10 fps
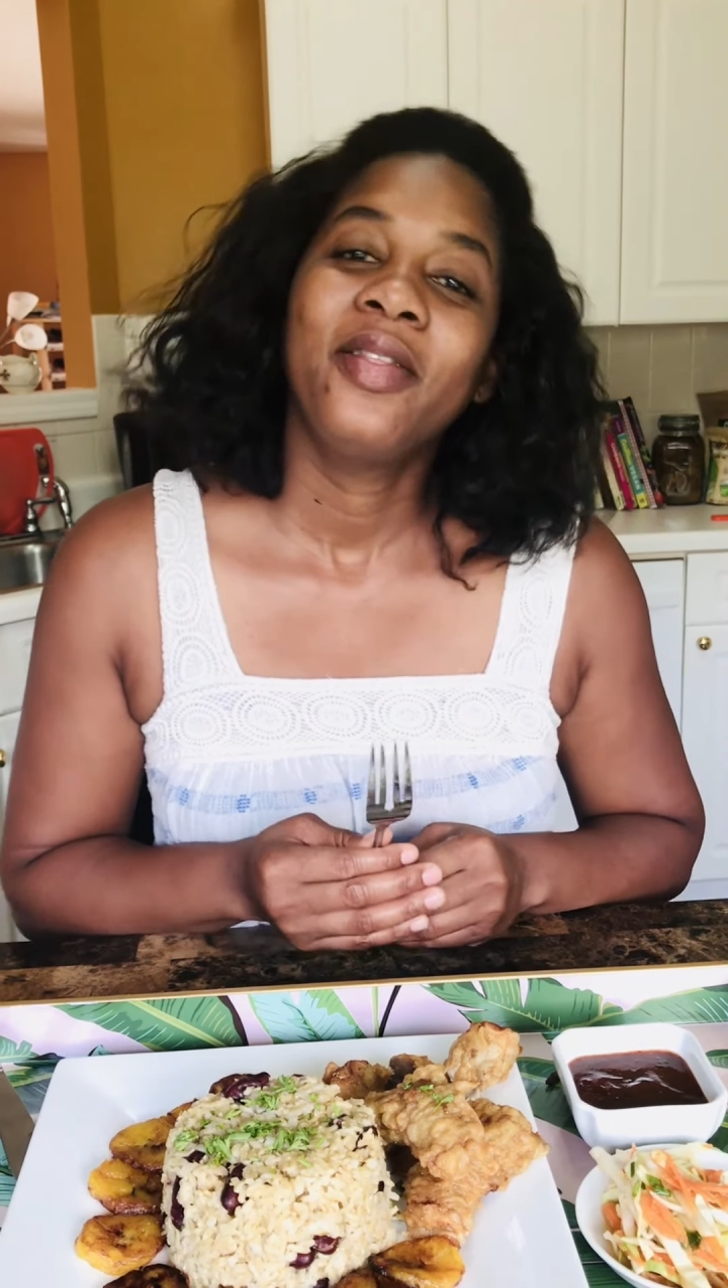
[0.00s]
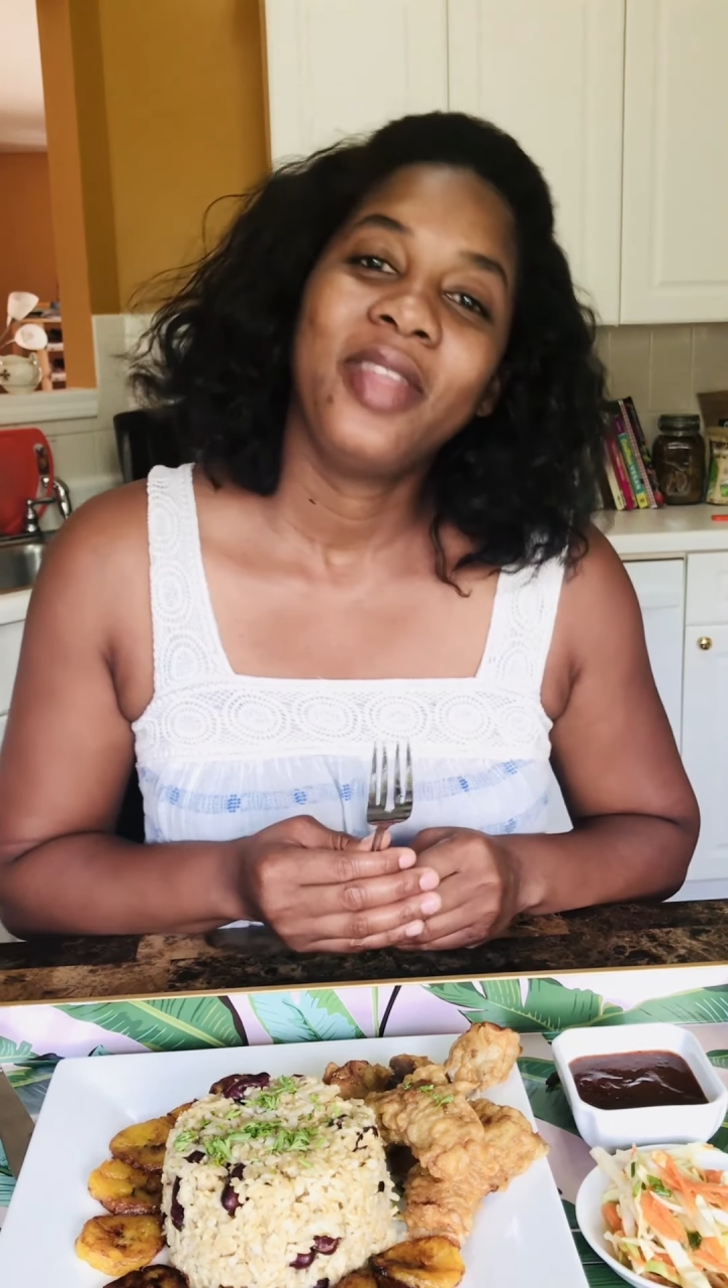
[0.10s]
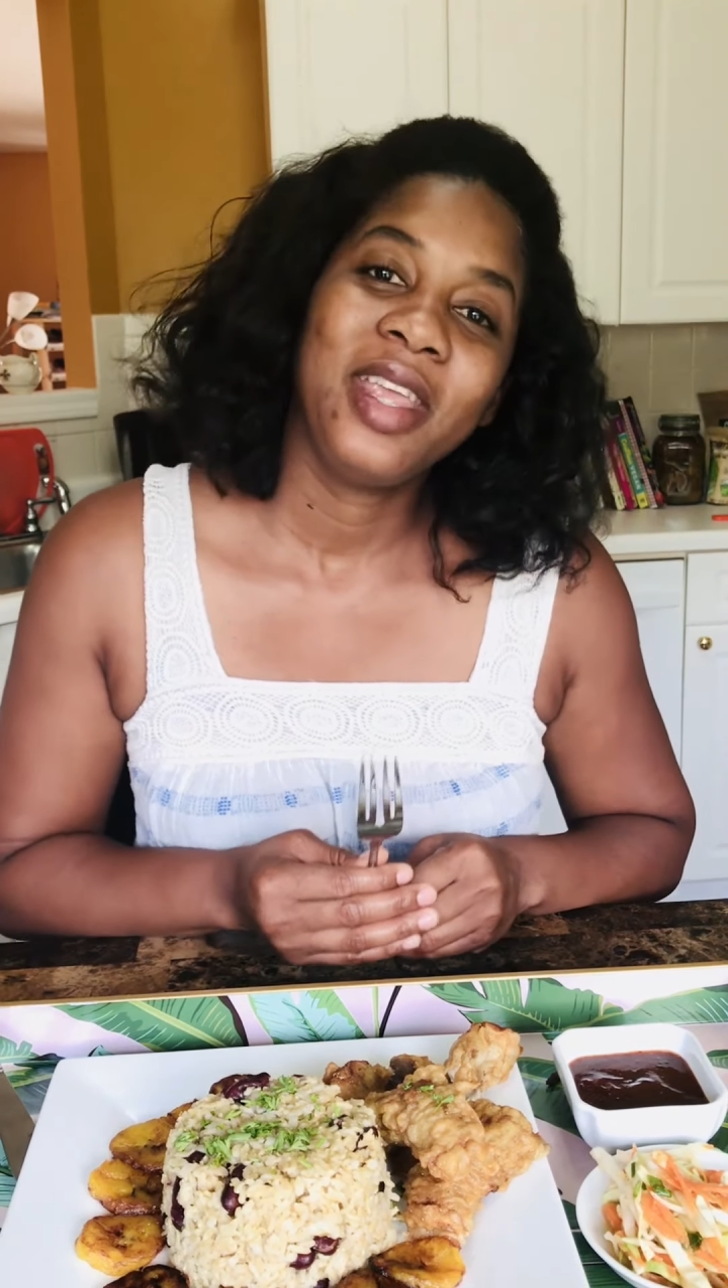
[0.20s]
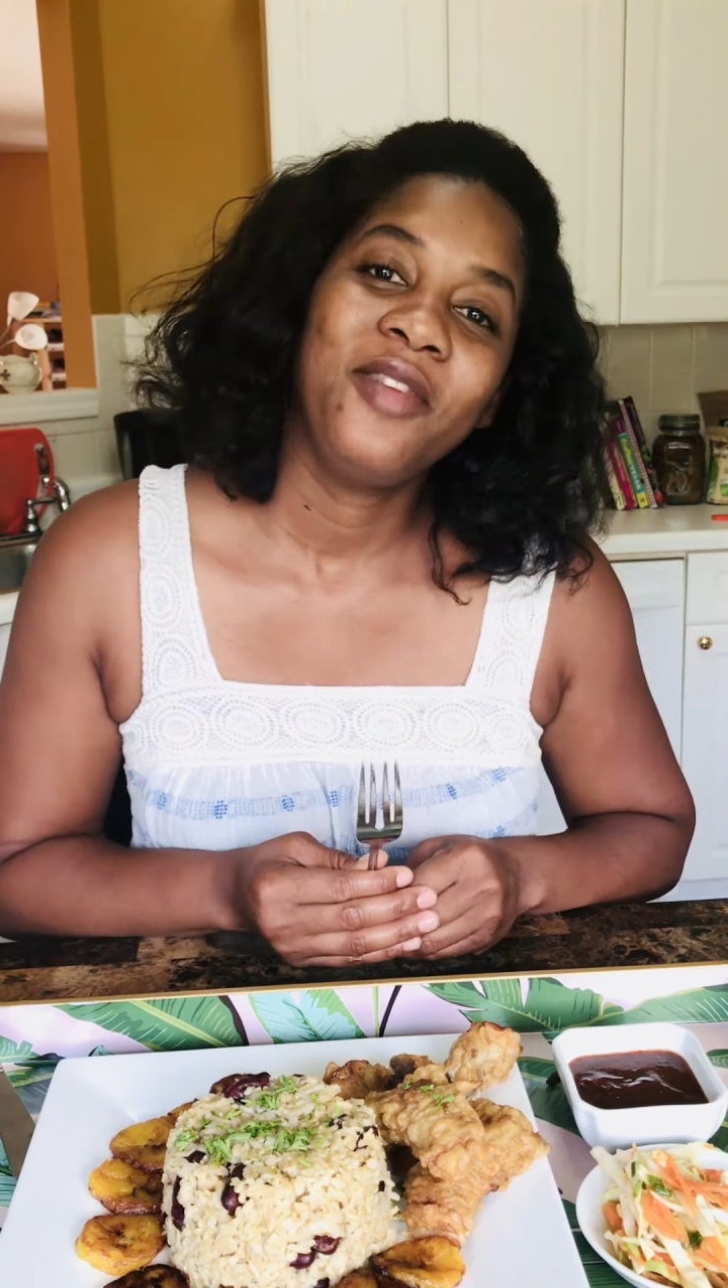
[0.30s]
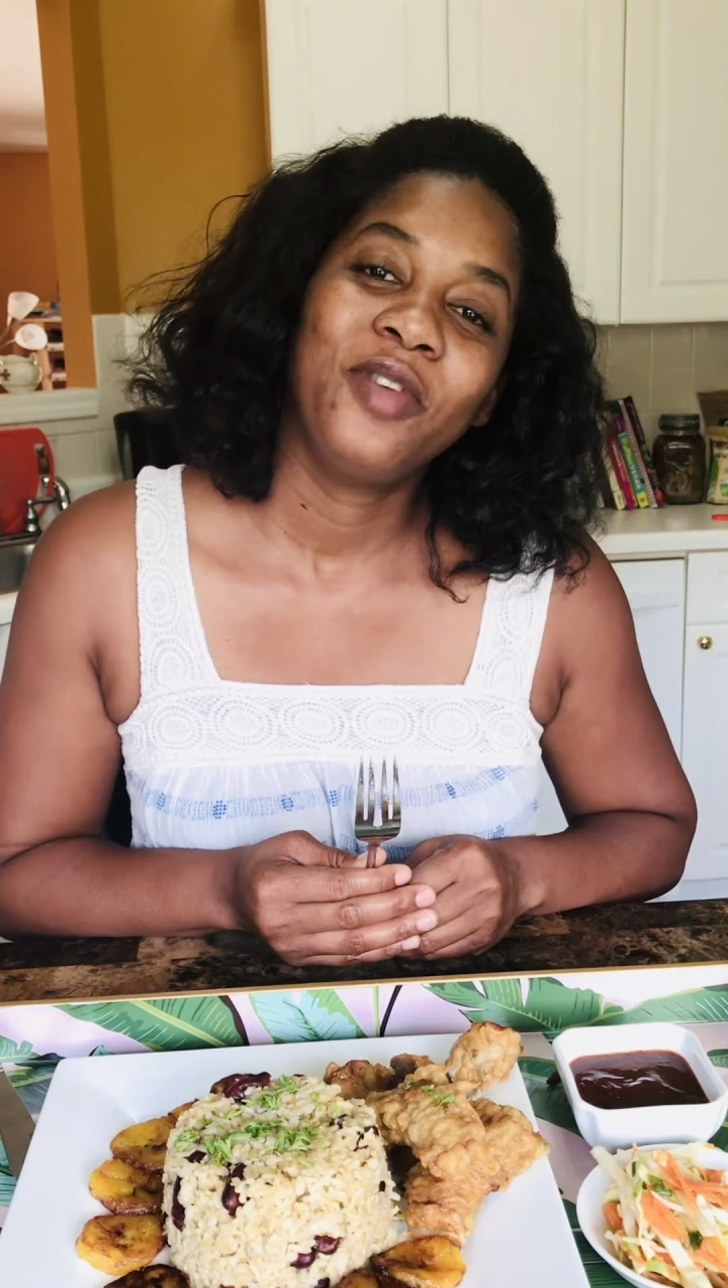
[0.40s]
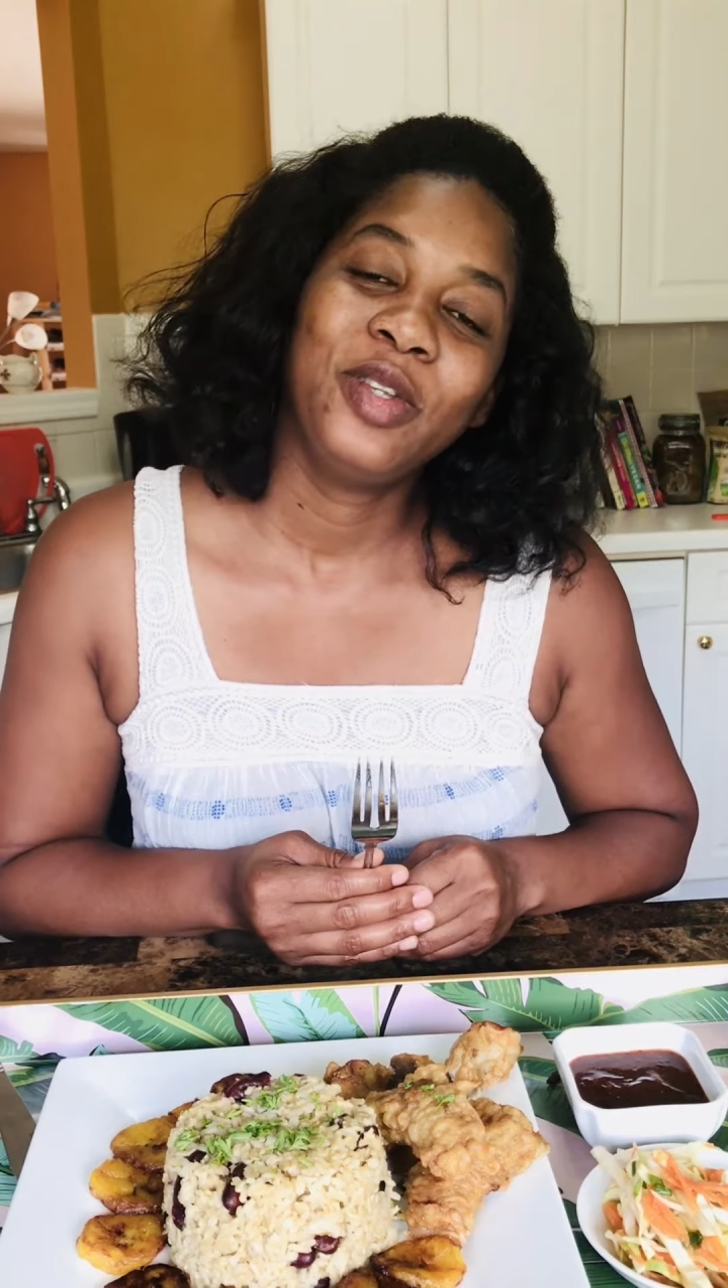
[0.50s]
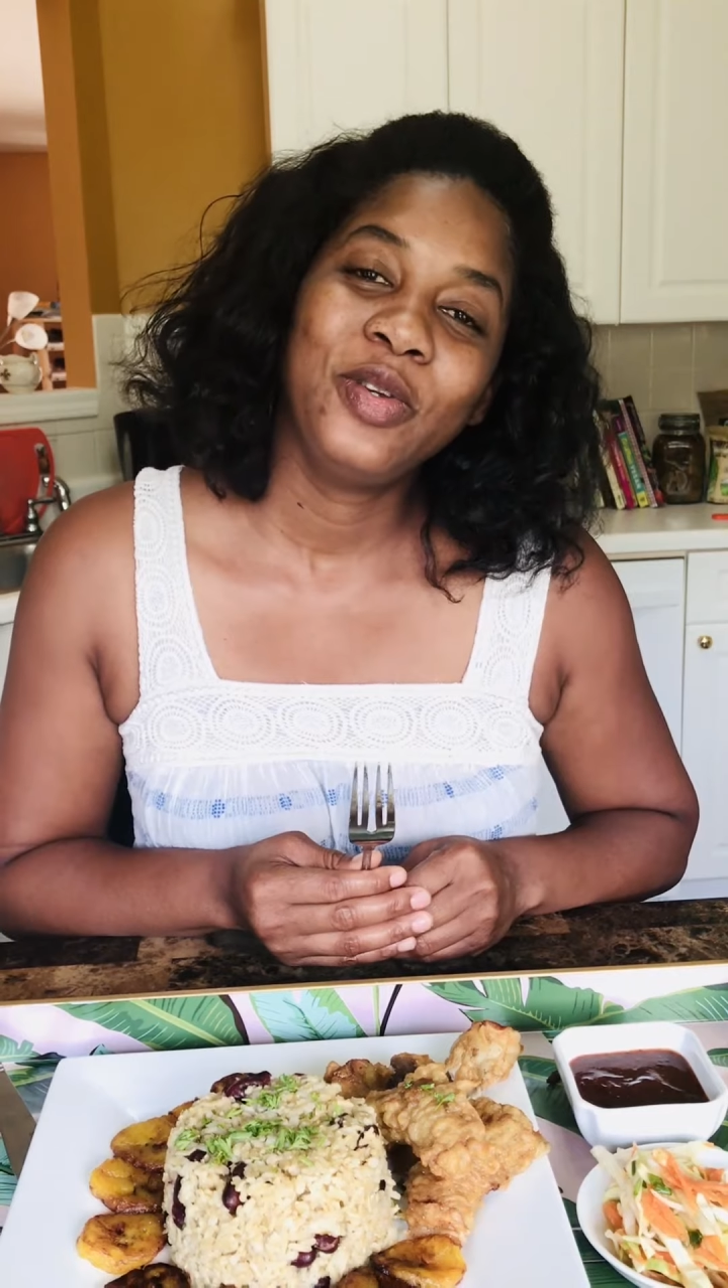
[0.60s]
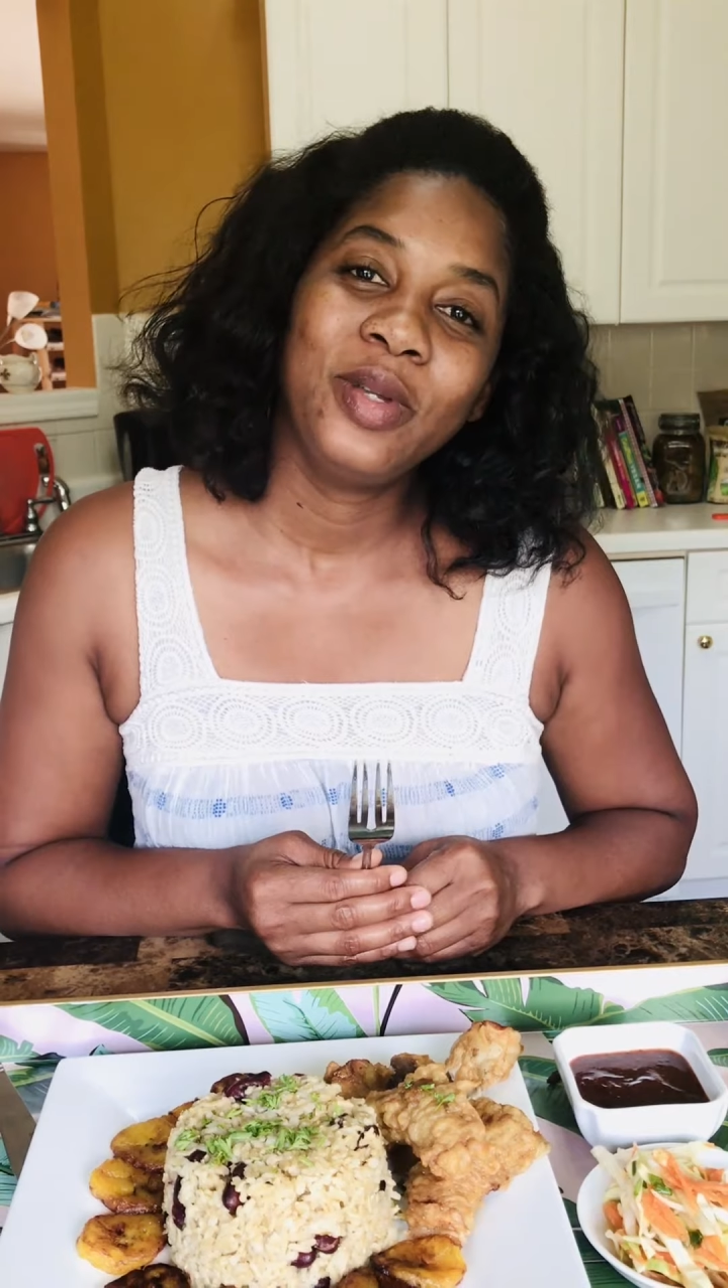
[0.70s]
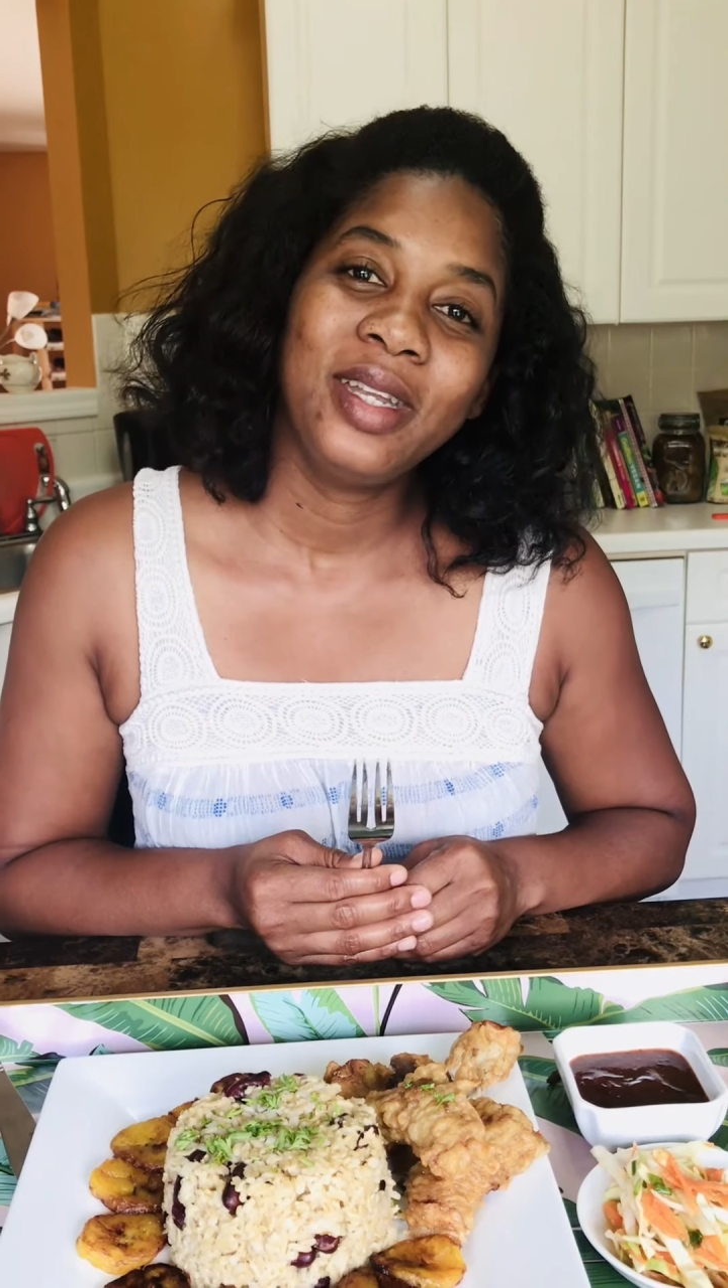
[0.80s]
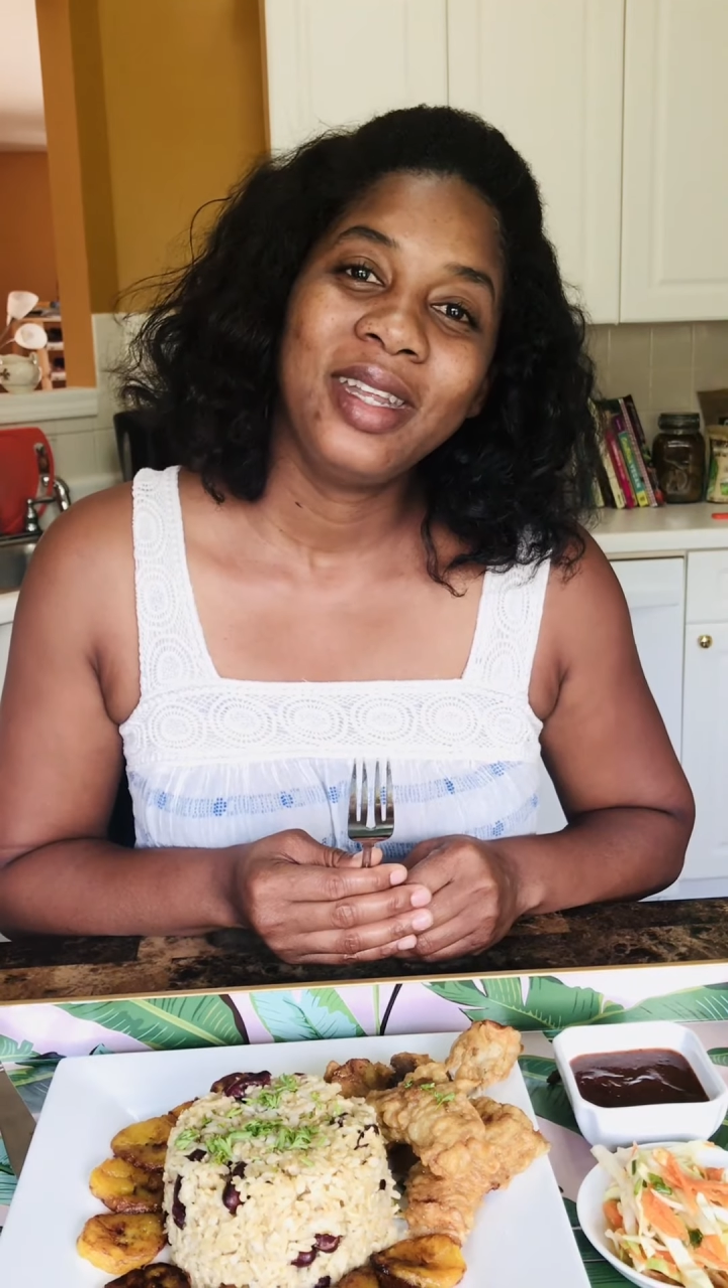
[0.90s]
Thank you for
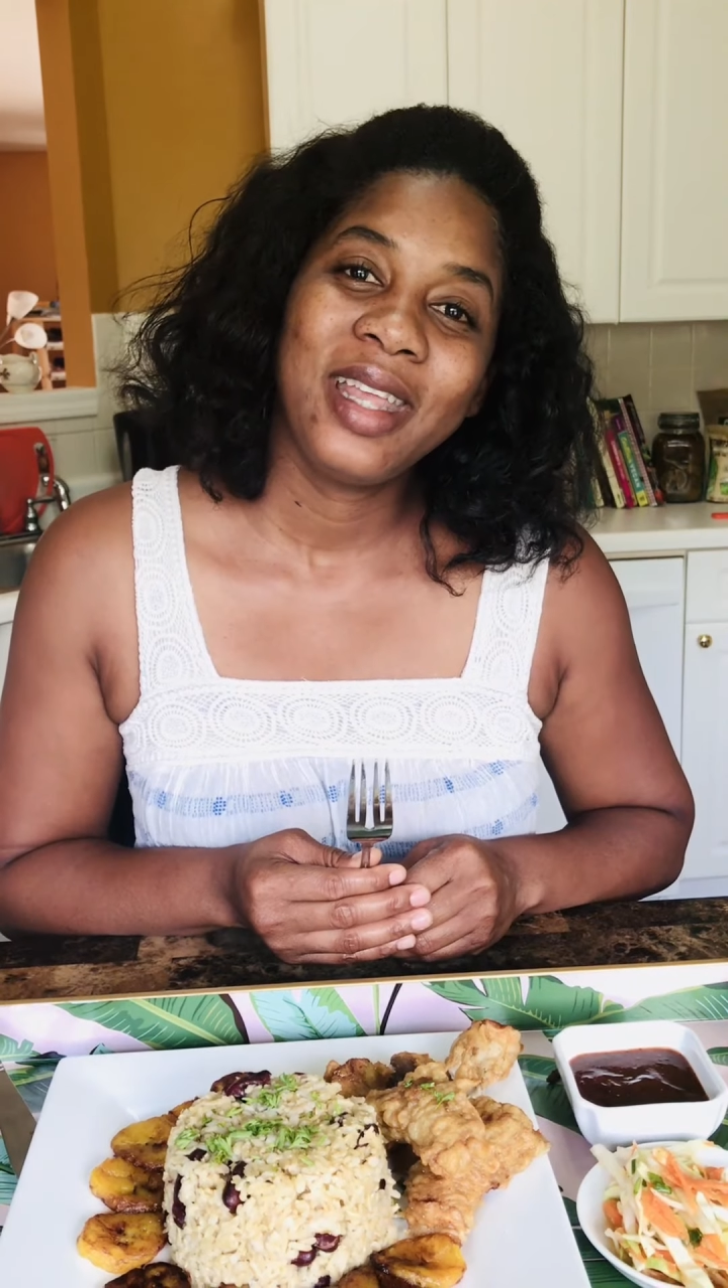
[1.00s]
tuning